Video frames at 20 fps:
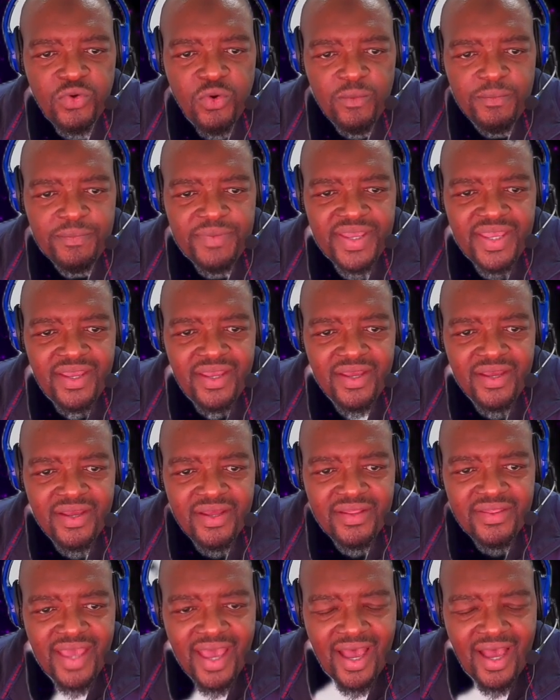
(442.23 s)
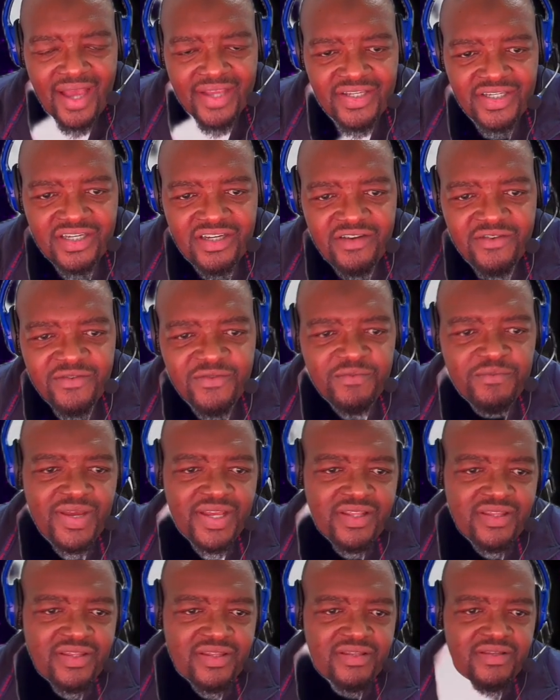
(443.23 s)
to be the
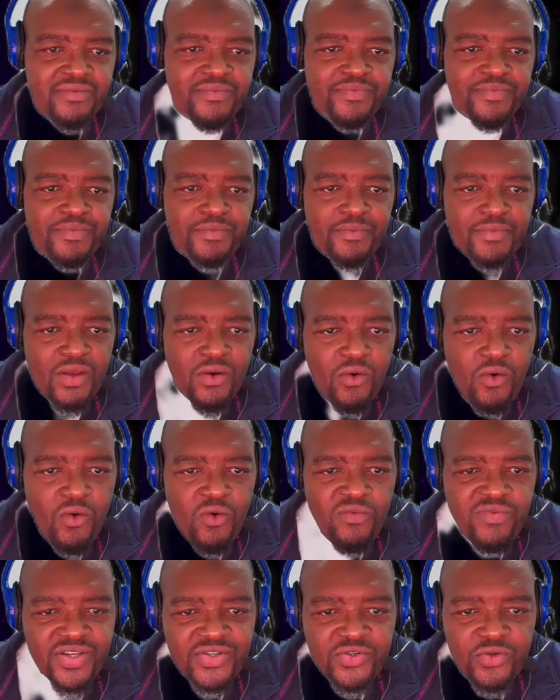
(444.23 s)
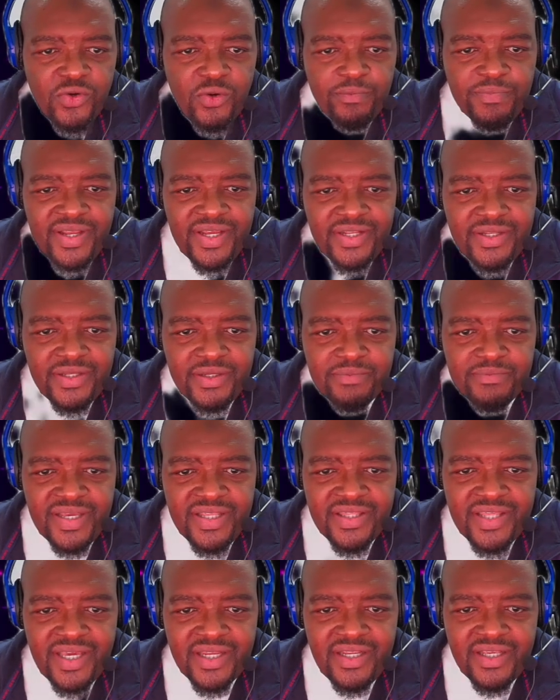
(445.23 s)
achievement. Oversaw planned
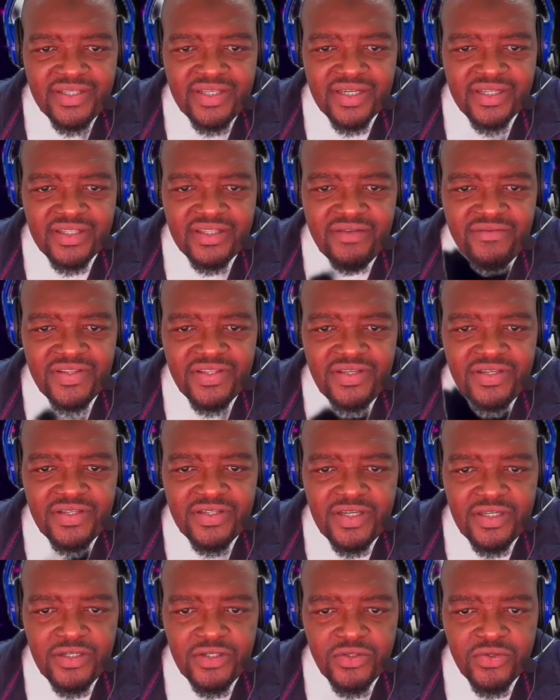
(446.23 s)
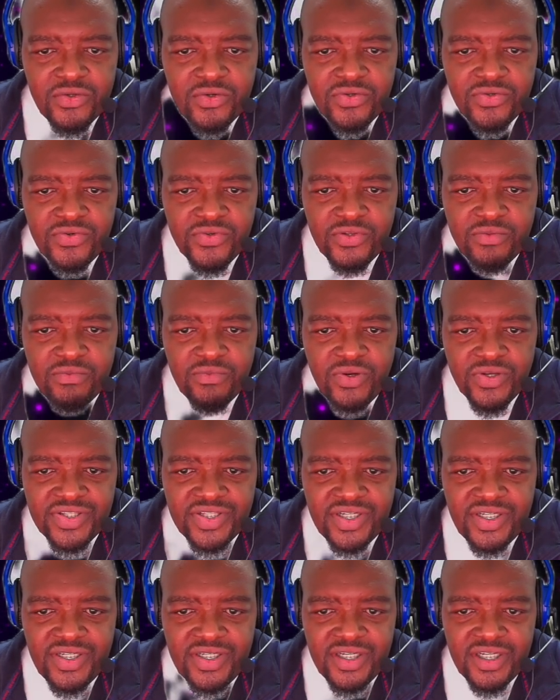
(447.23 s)
maintenance activities and introduced more
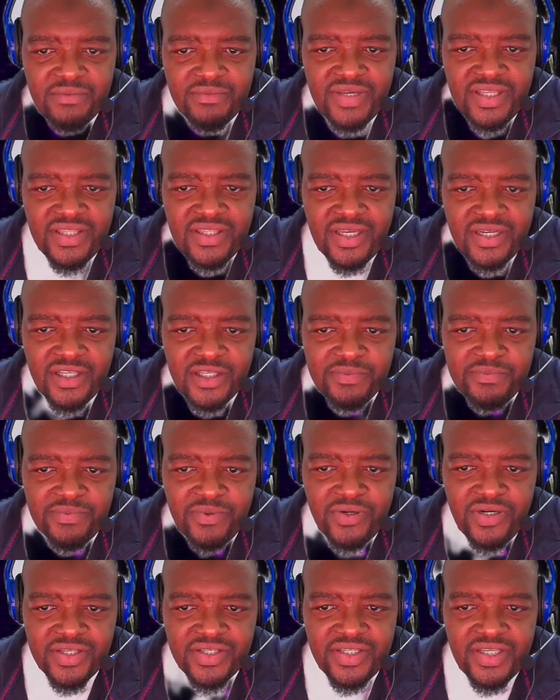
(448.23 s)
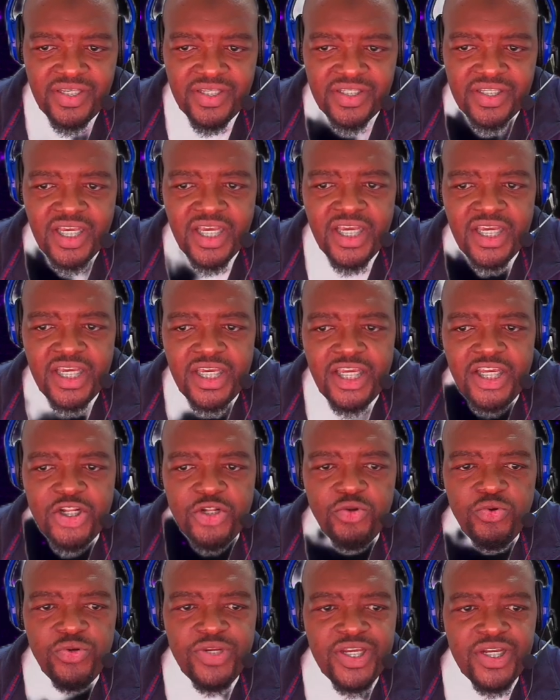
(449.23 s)
stringent maintenance policies,
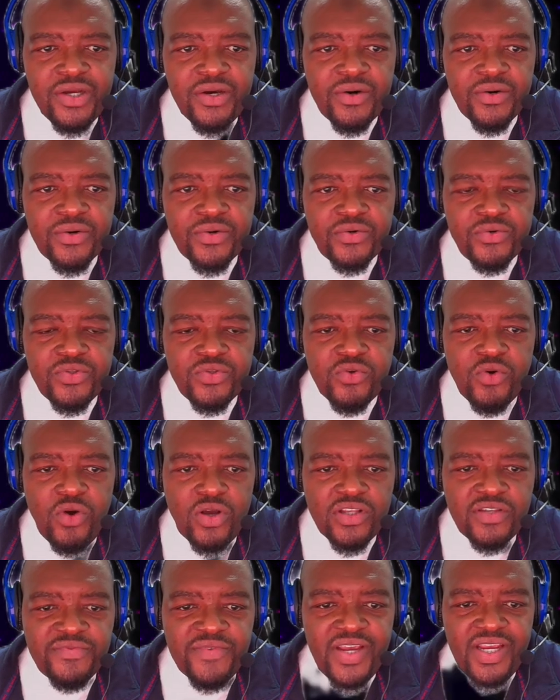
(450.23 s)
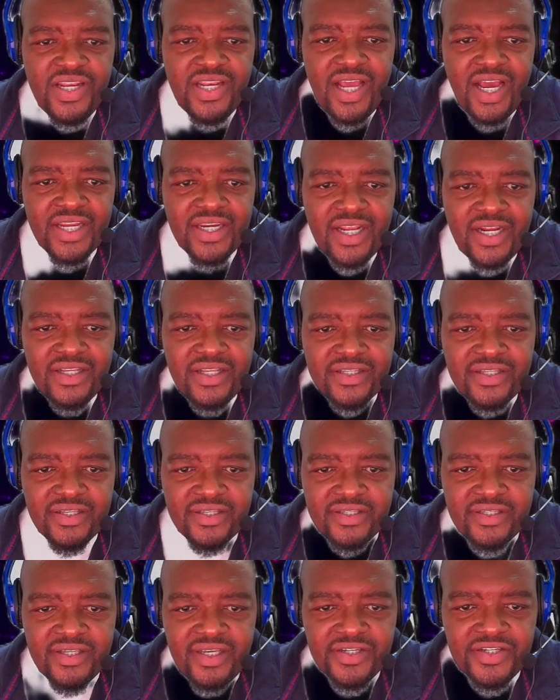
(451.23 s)
including root cause failure
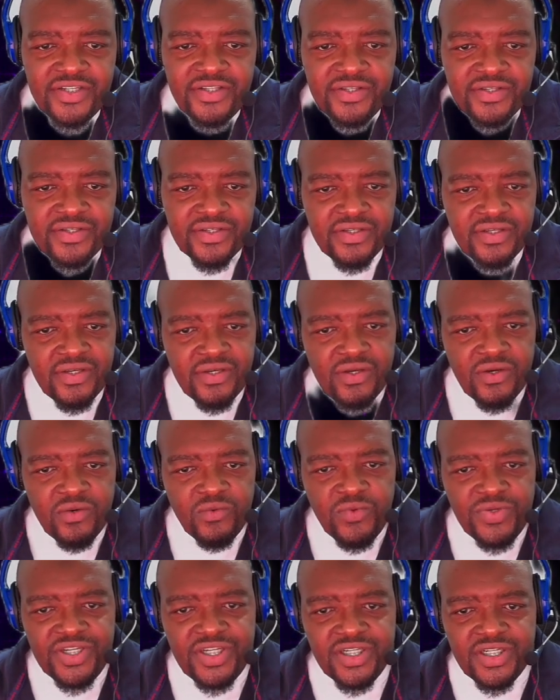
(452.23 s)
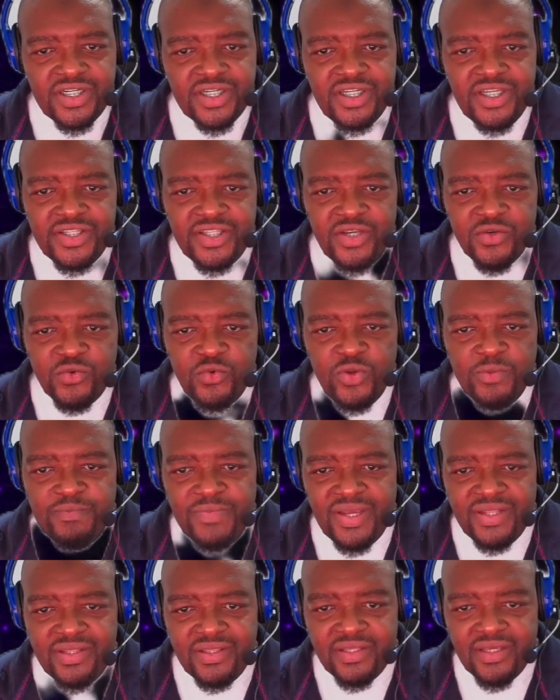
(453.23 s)
analysis sessions, which increased
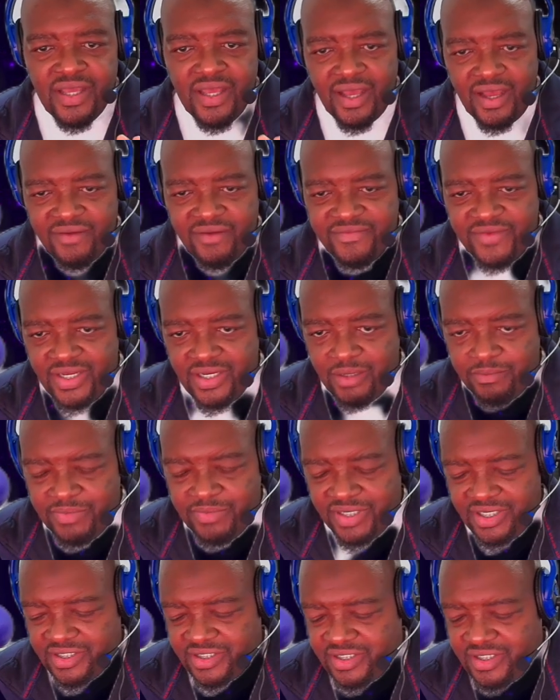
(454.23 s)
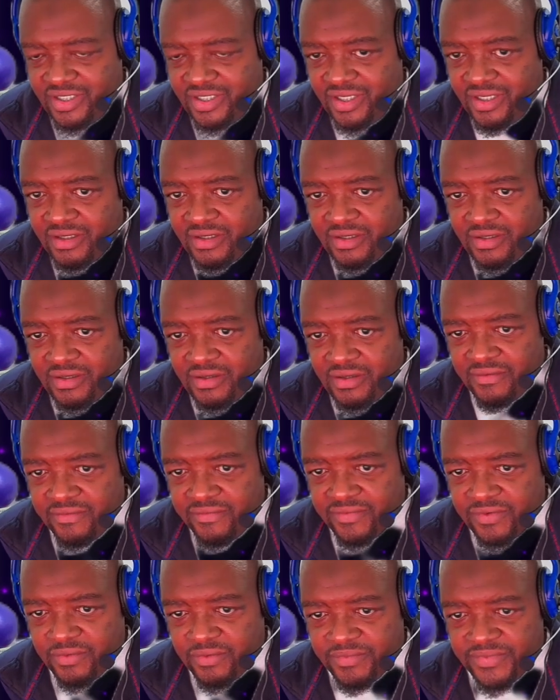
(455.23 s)
equipment availability
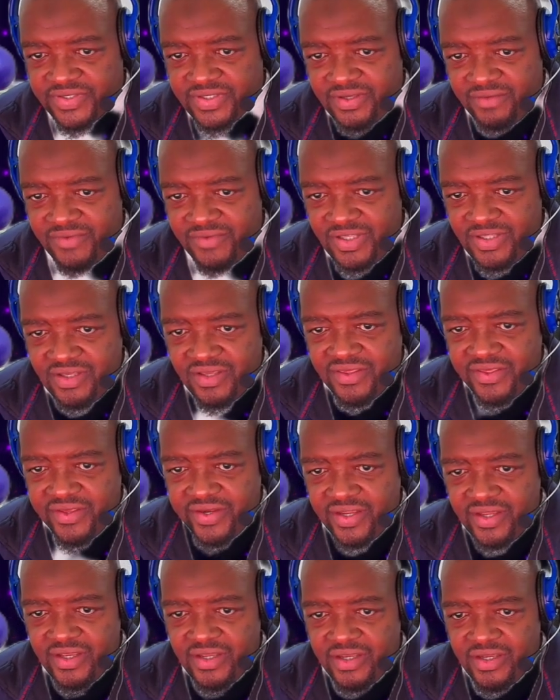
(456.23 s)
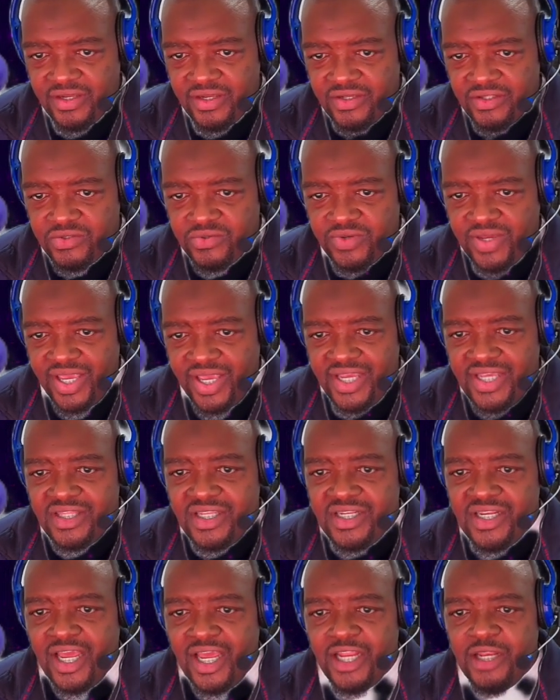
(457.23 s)
from 73 to
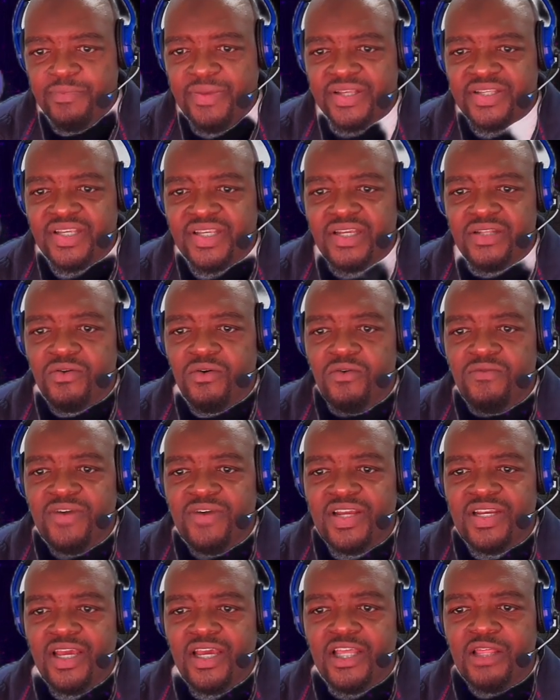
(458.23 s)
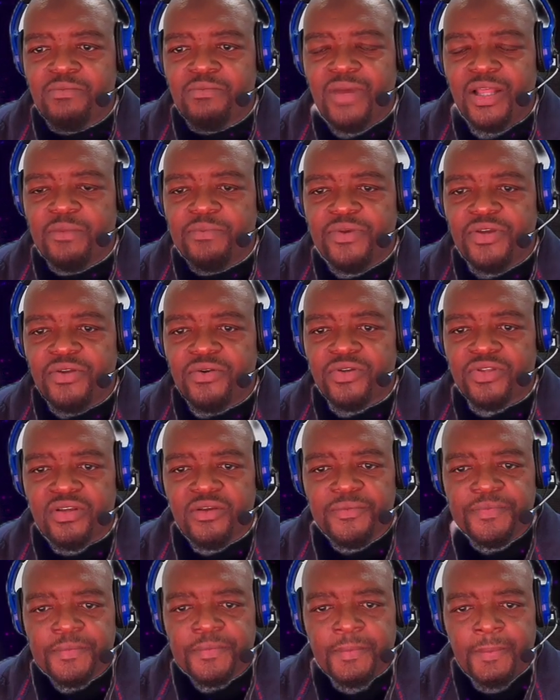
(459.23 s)
89% over an 8 month period.
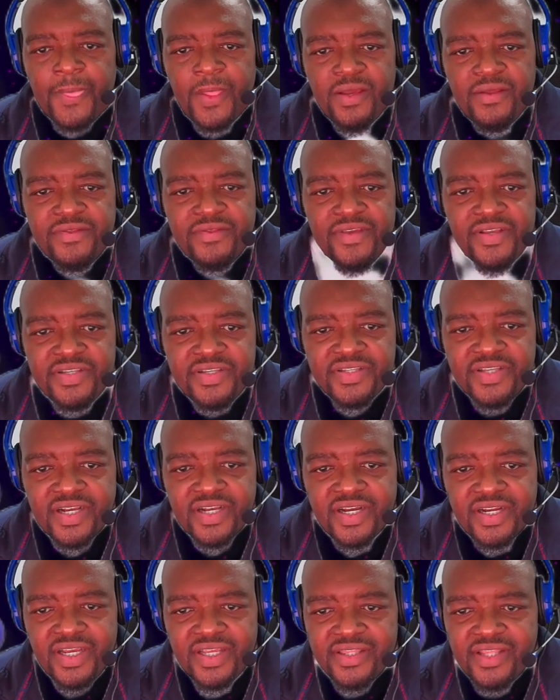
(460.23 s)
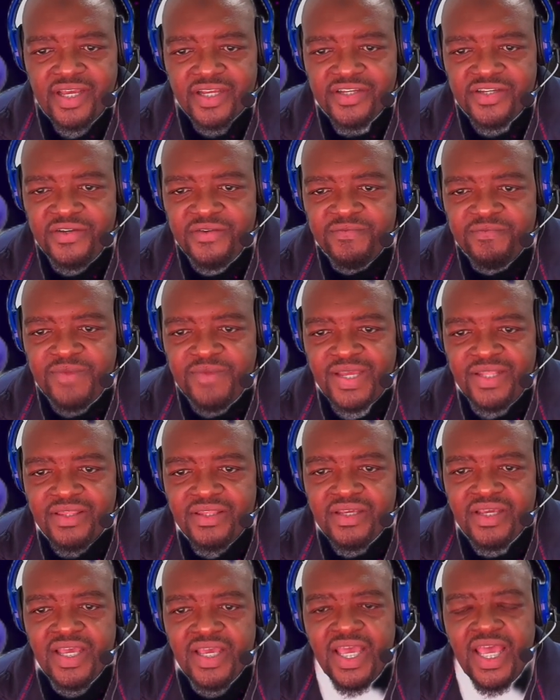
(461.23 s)
This is a great achievement.
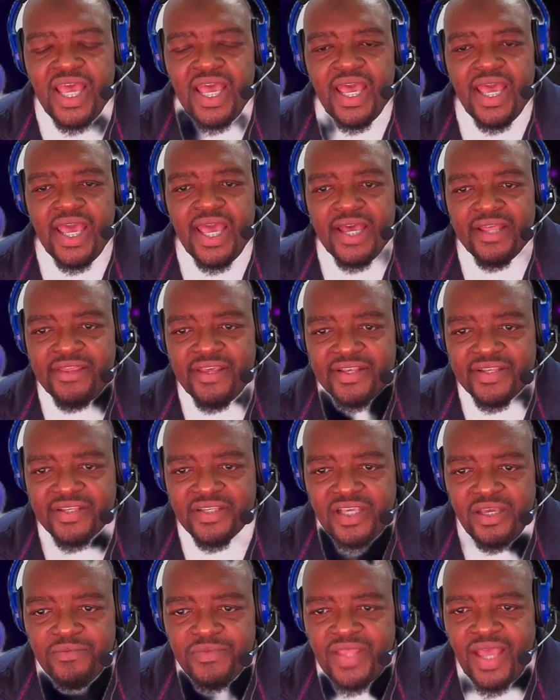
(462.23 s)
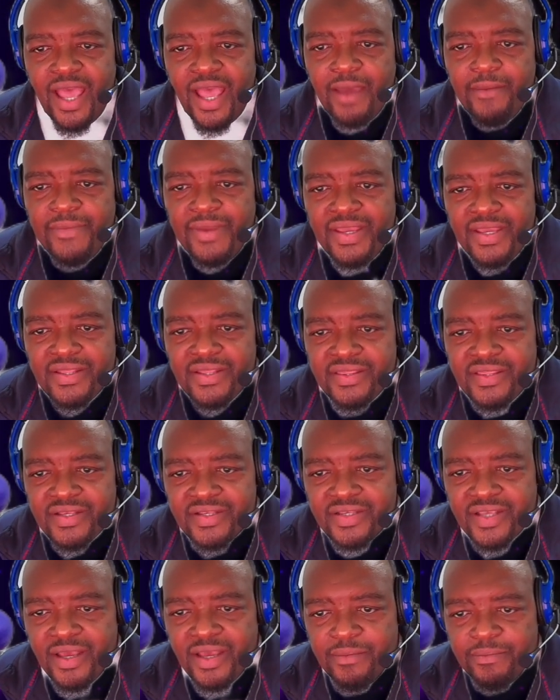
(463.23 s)
At the same time, it
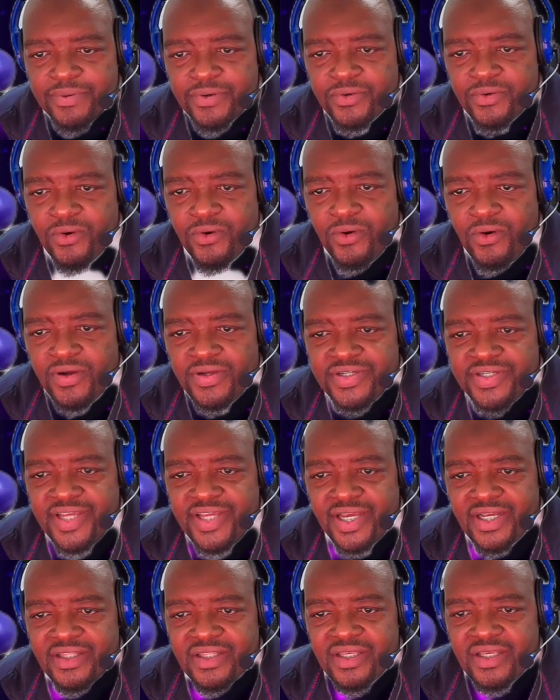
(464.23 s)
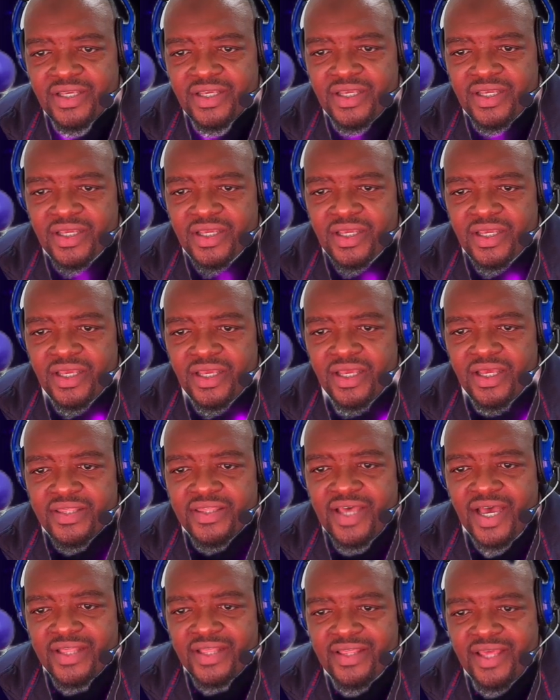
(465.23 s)
is a project
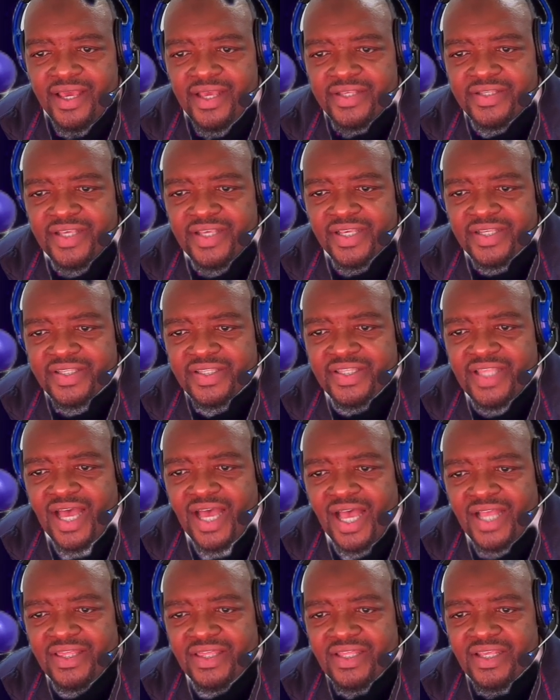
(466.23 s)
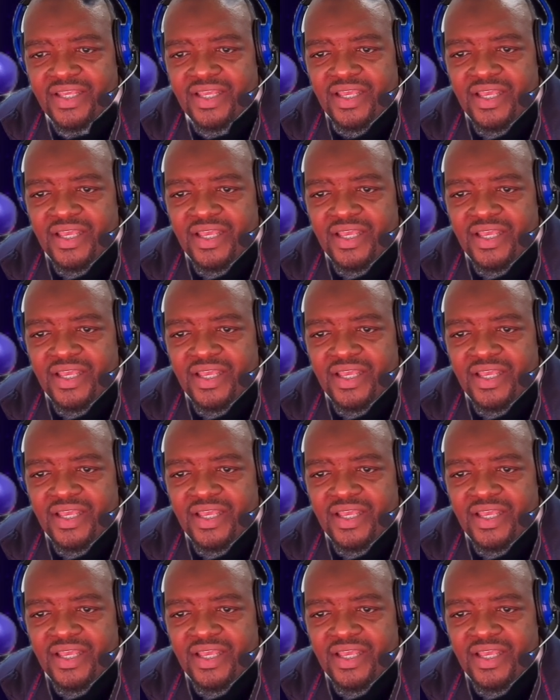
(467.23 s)
that has a start